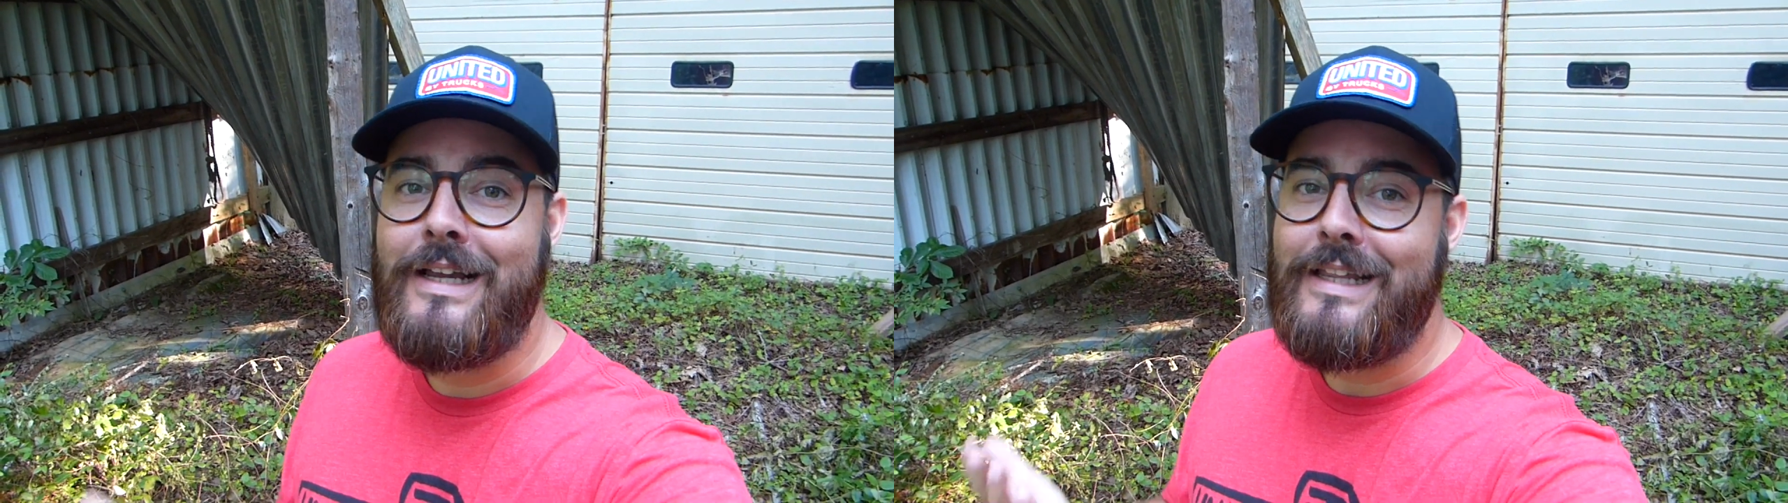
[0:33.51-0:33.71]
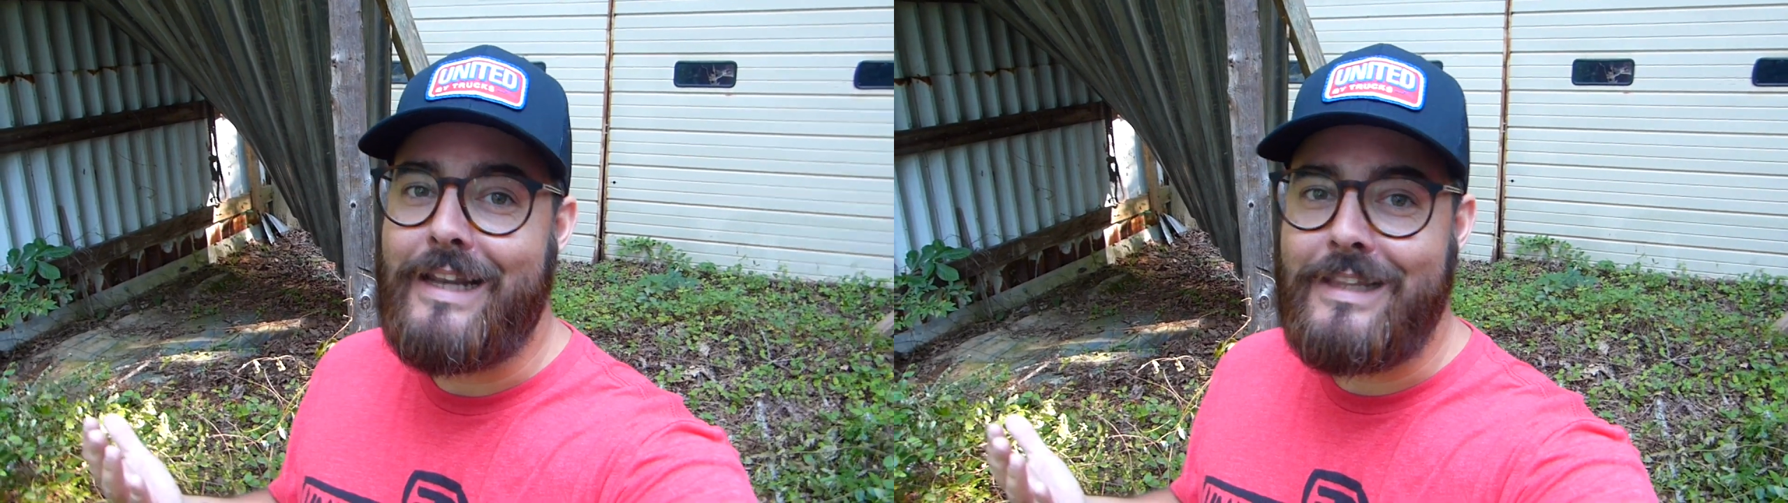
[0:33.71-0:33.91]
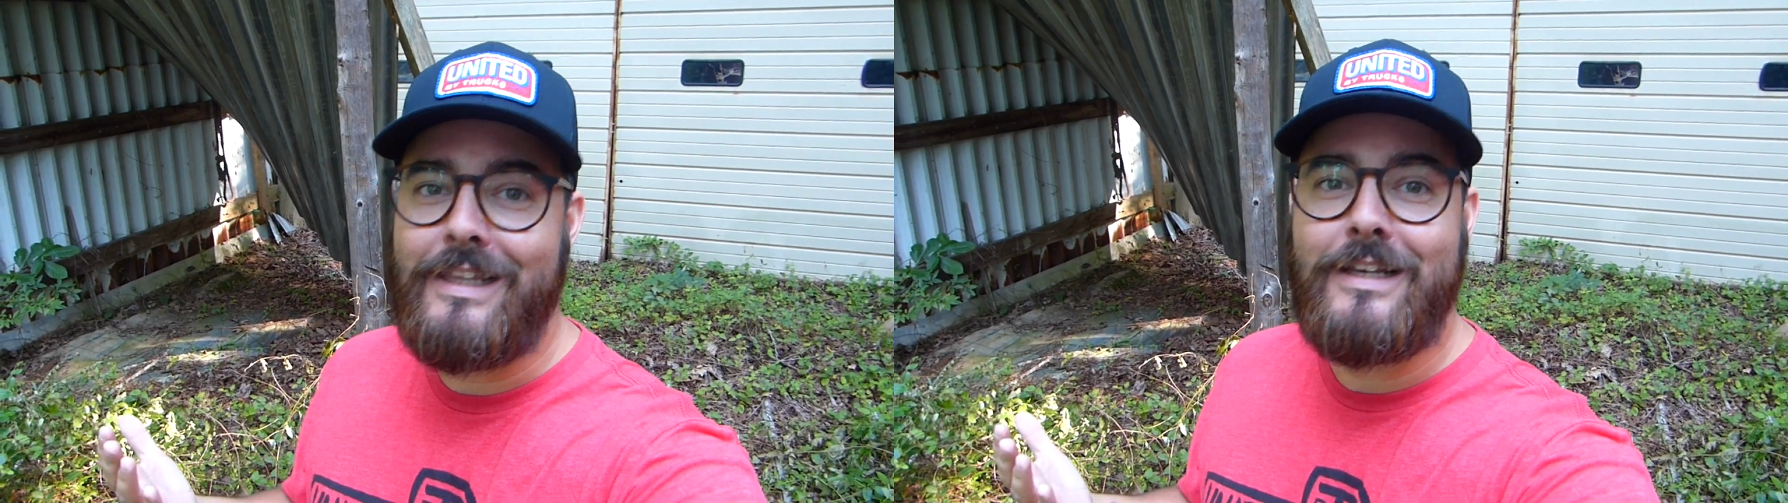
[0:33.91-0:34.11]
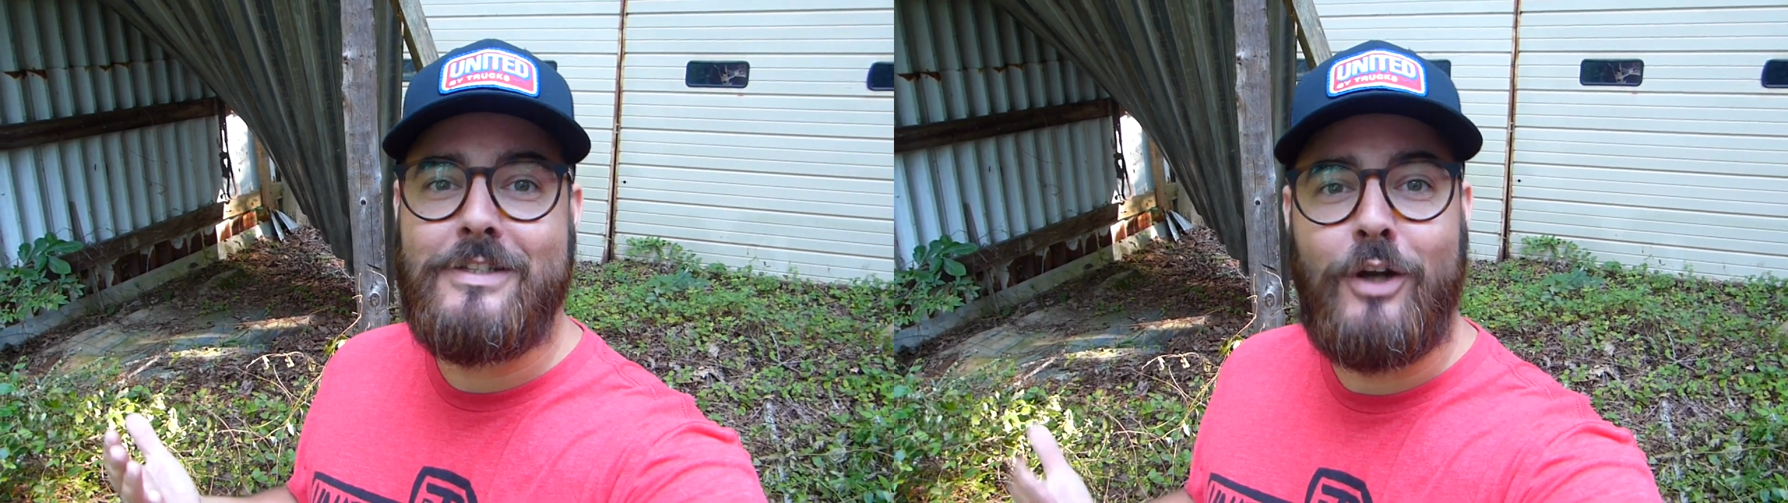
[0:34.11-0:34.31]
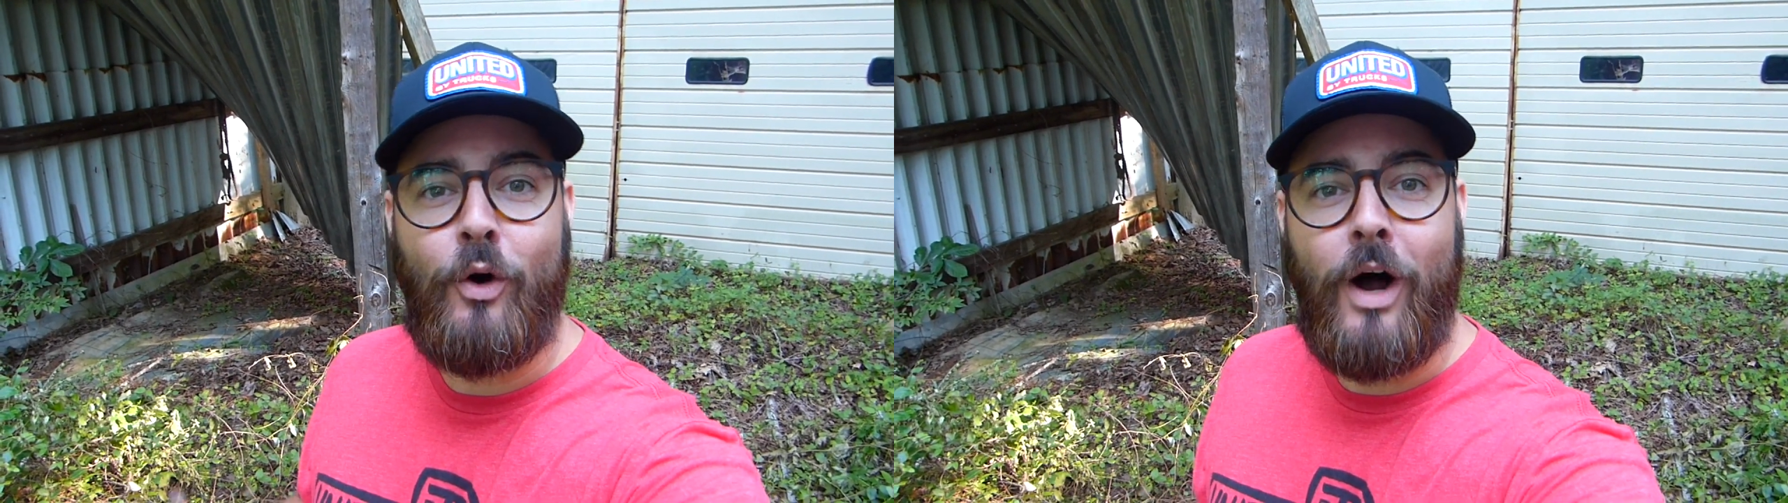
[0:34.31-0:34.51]
that I think is
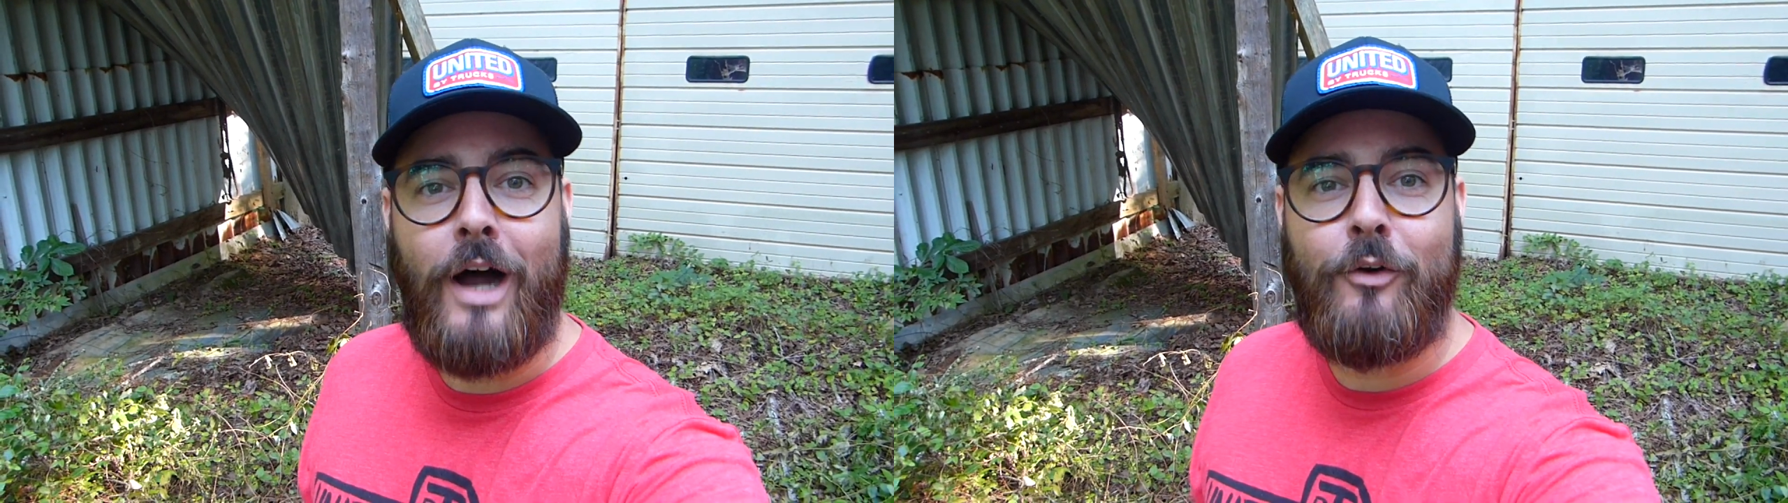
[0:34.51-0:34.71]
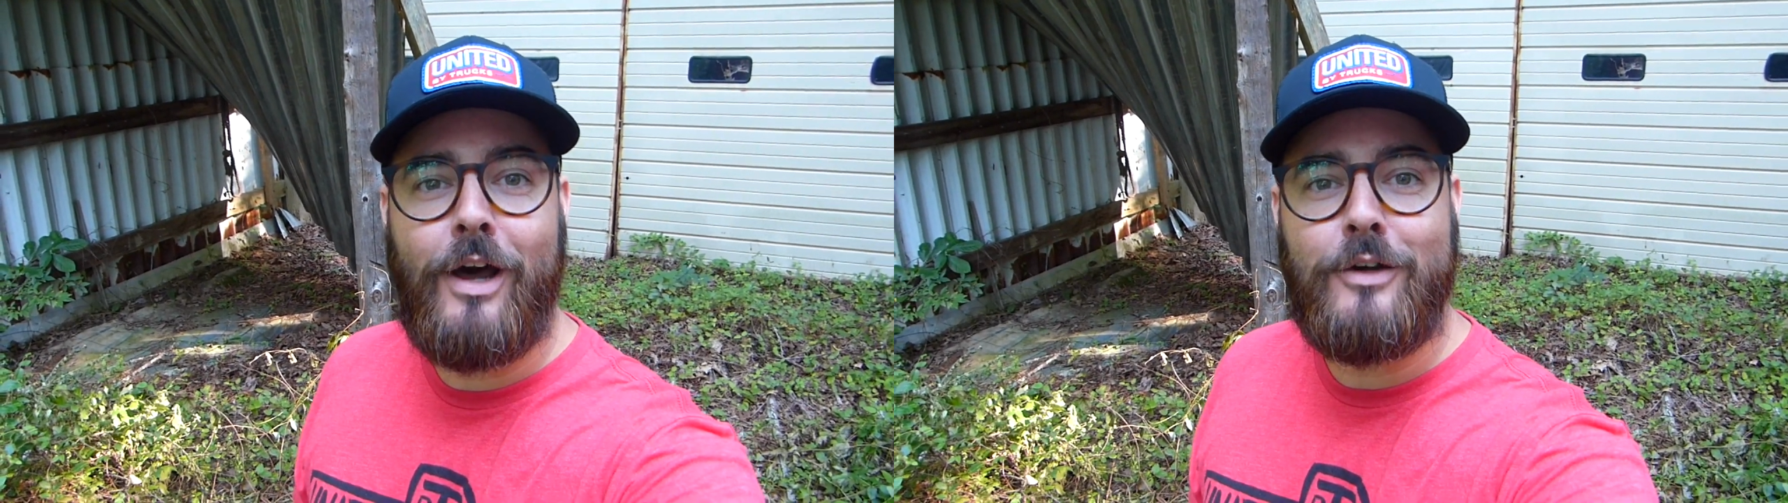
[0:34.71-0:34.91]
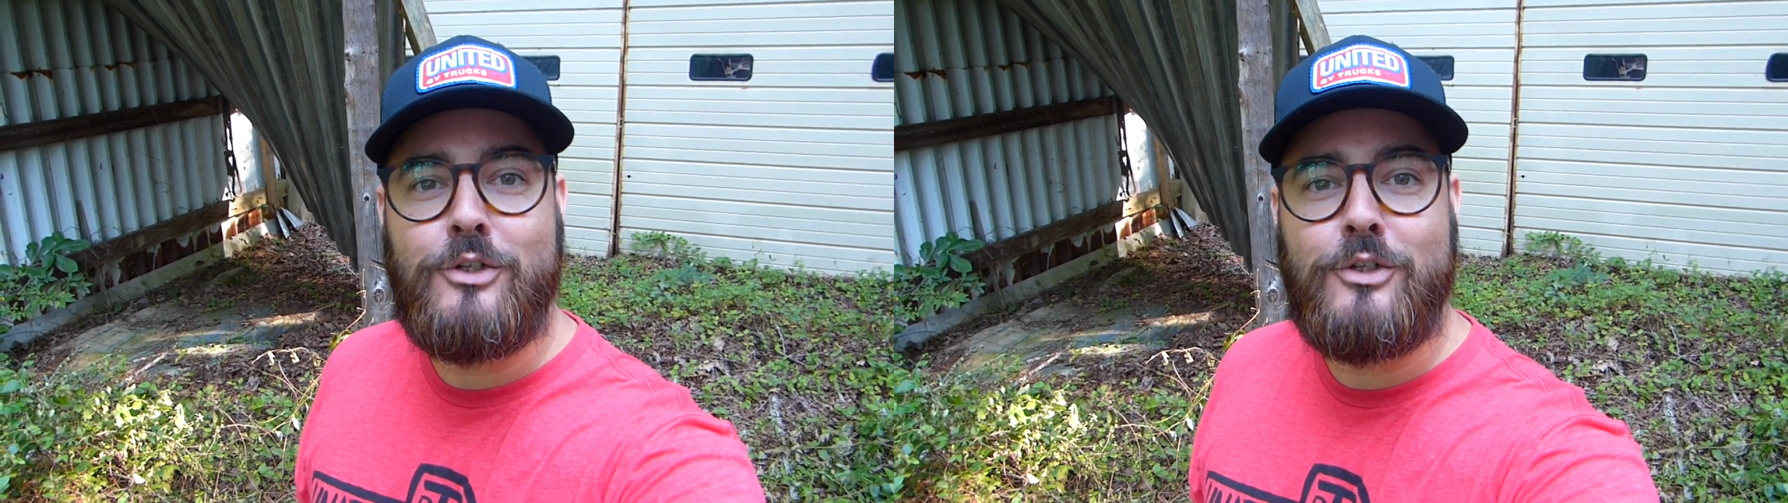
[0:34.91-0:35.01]
an old hot rodder's